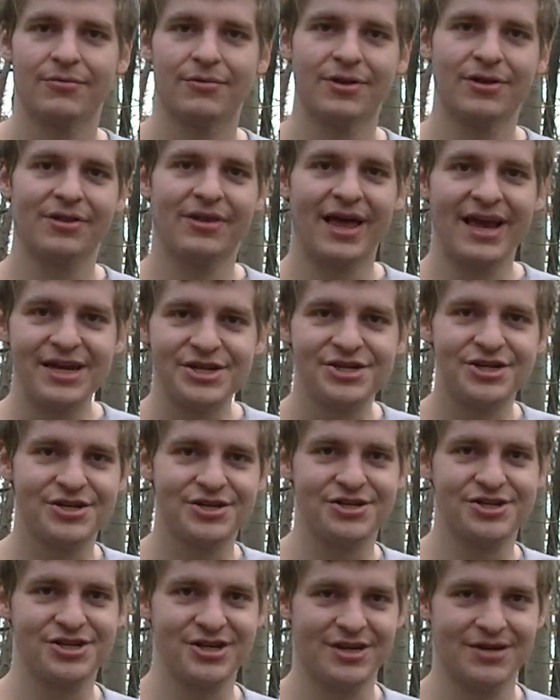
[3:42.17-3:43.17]

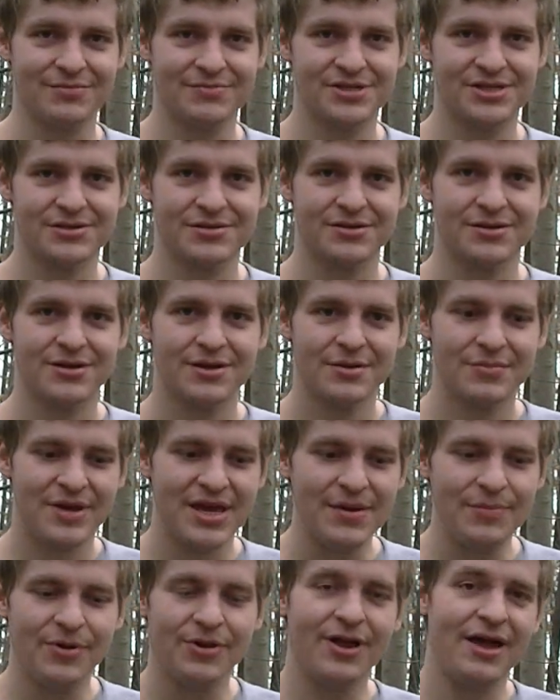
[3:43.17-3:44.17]
relationships.
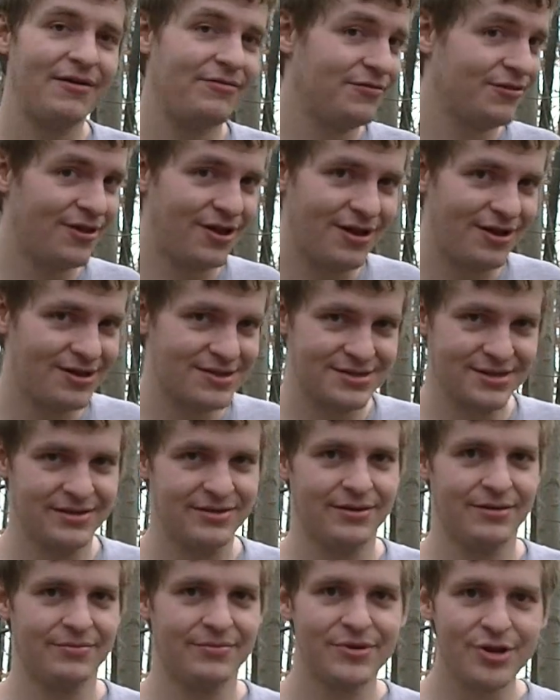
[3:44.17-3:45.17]
People have flaws
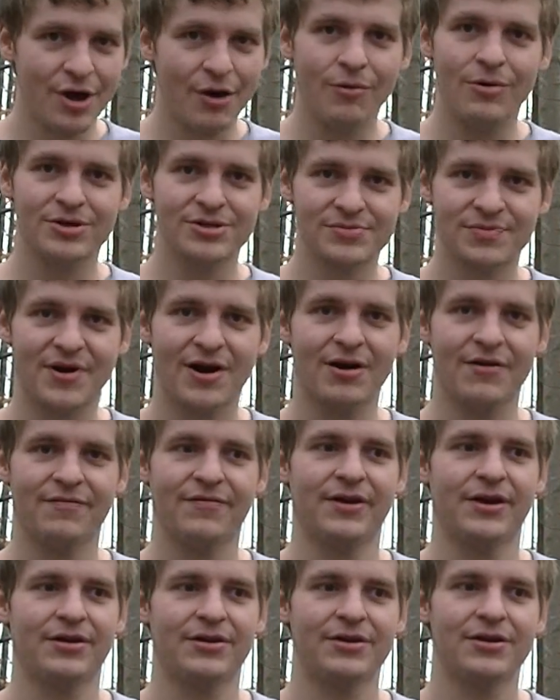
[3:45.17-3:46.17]
in them. No one's
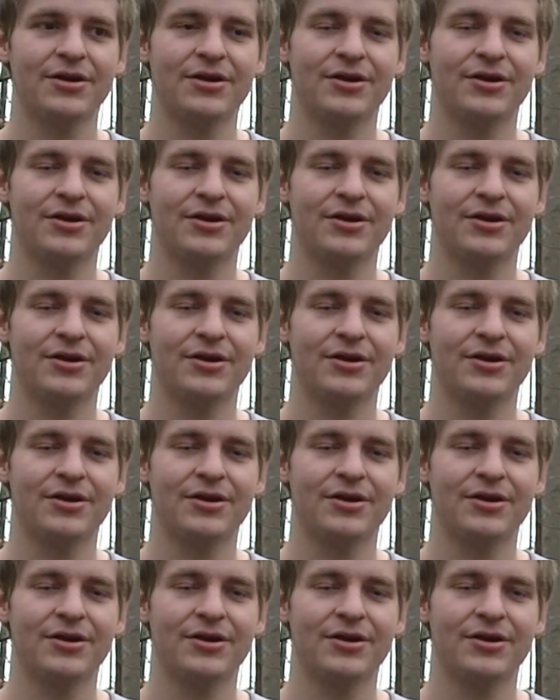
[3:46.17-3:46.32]
perfect.